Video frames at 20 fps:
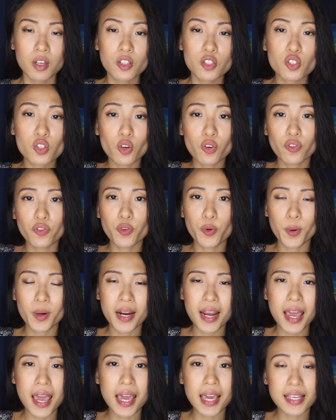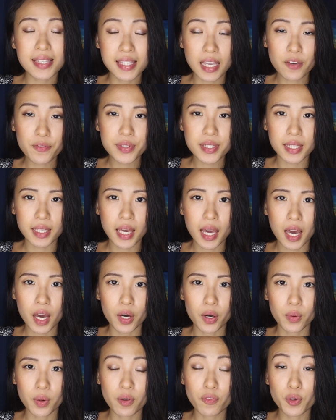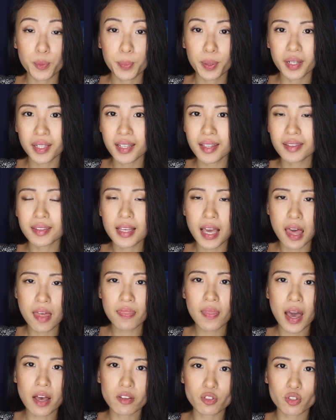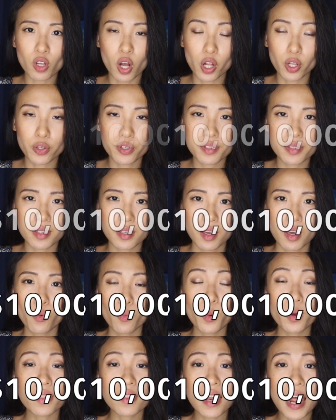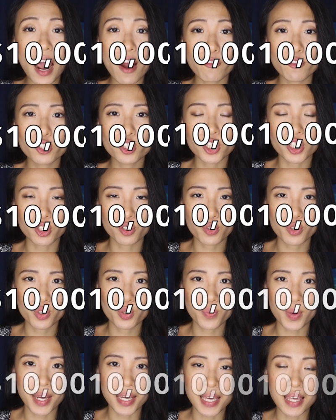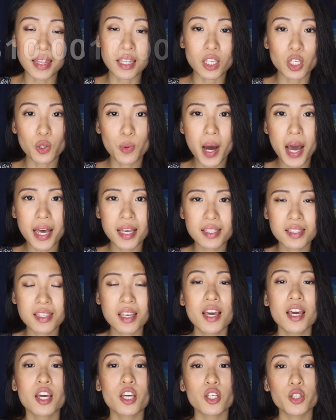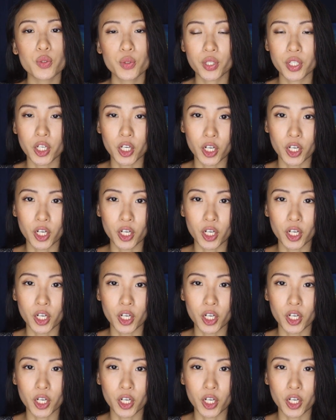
So for a savings account, if you put in $10,000 with an average interest rate in the US, you could